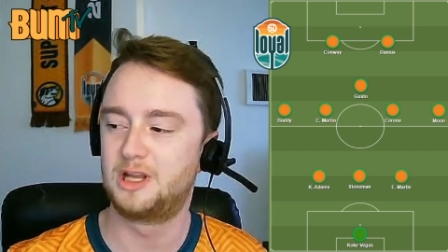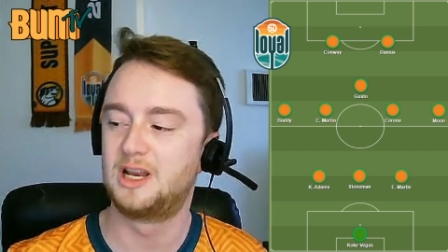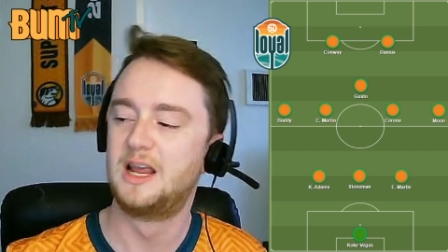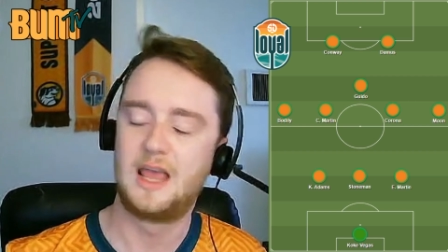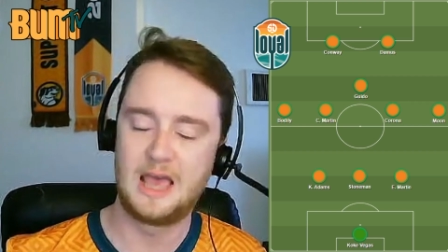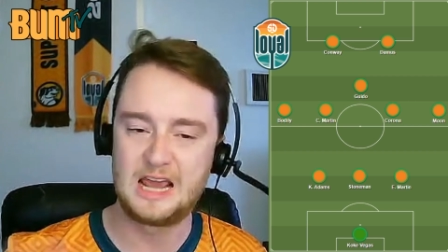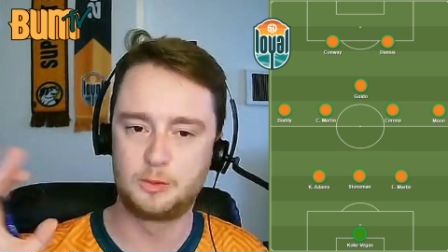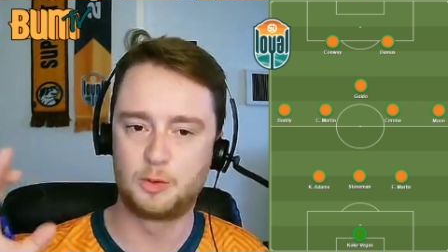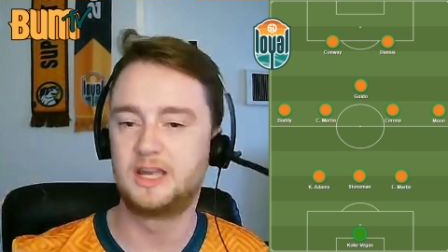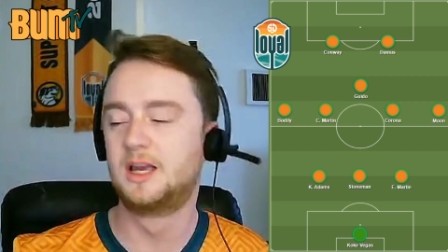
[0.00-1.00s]
But
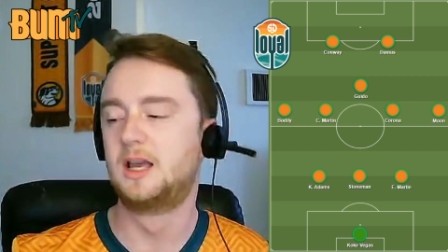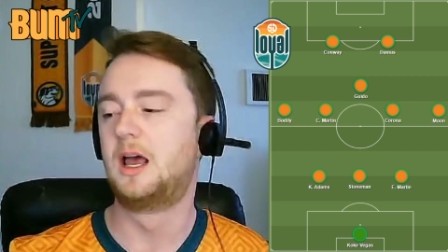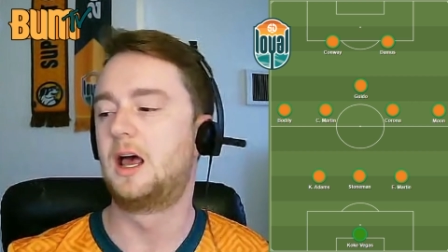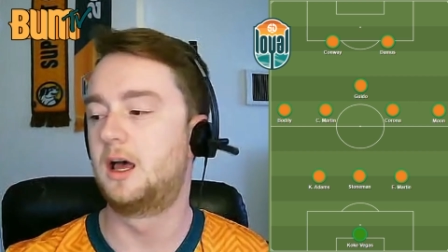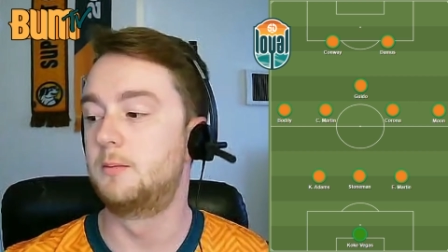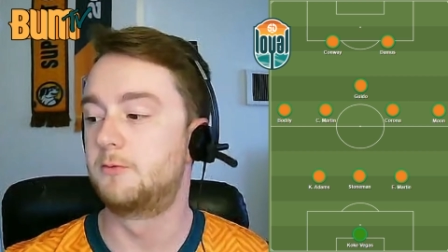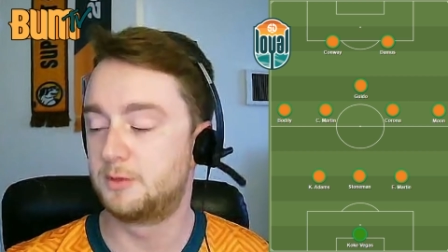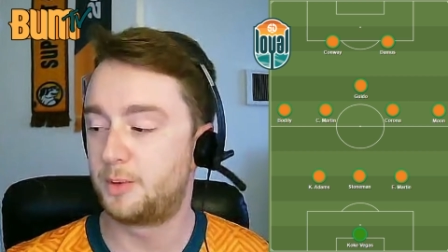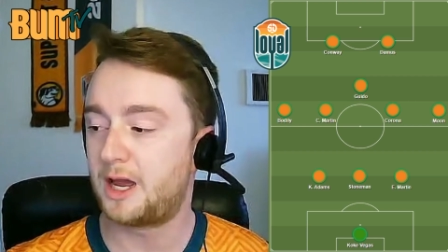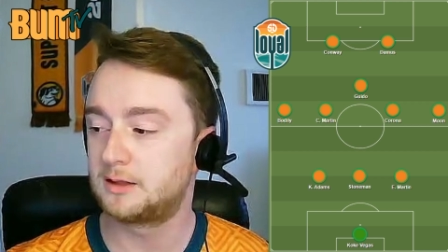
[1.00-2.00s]
anyway, um, for
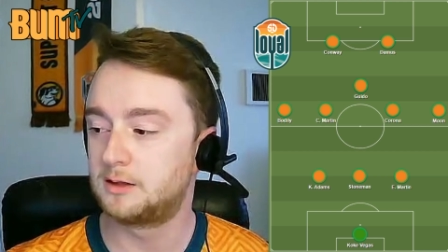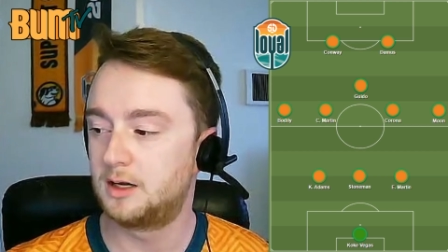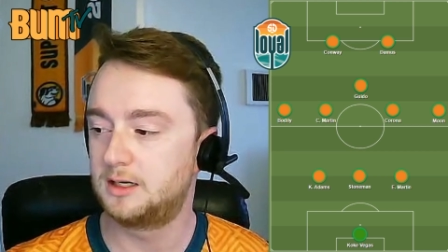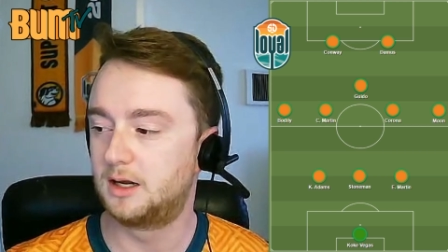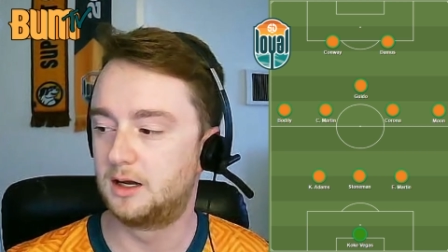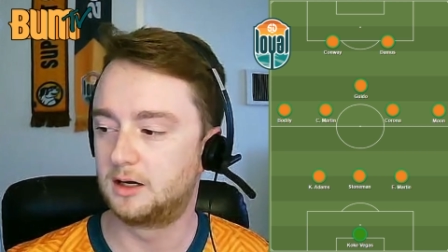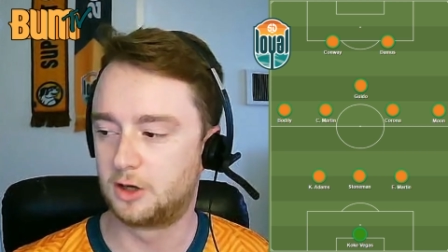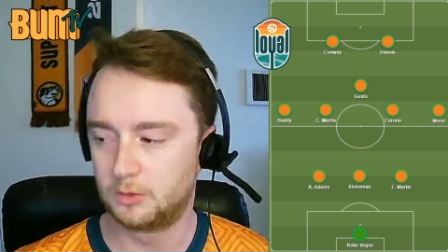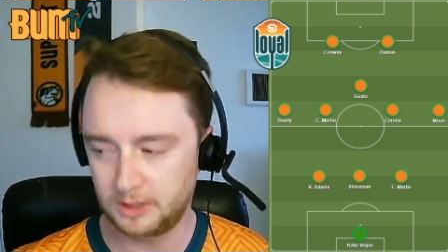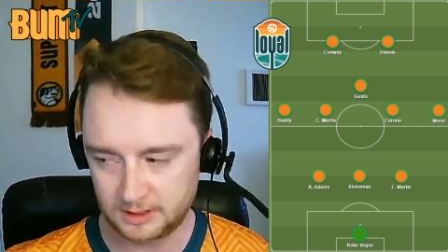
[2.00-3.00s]
the back line, uh,
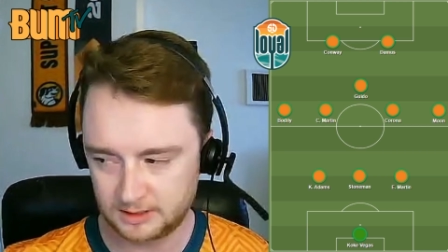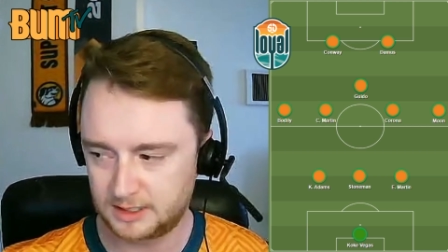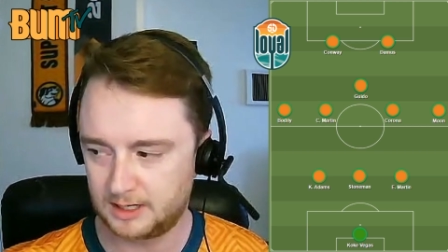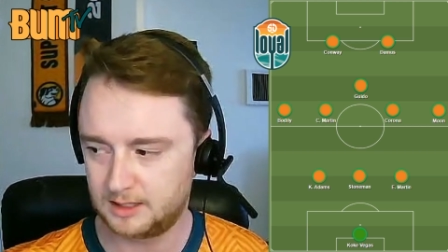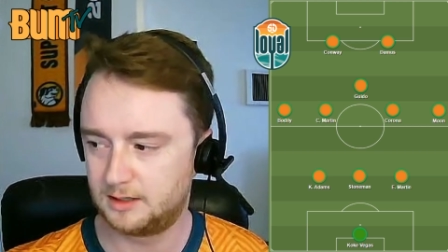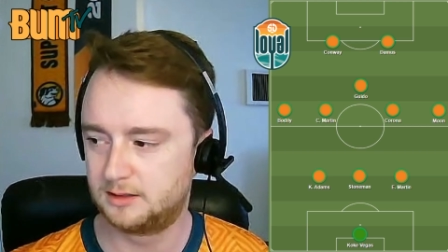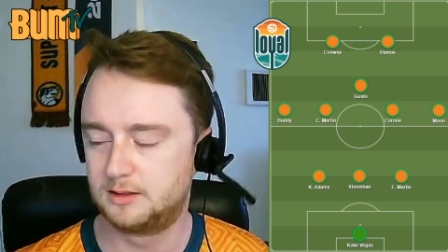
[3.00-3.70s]
Koke in net,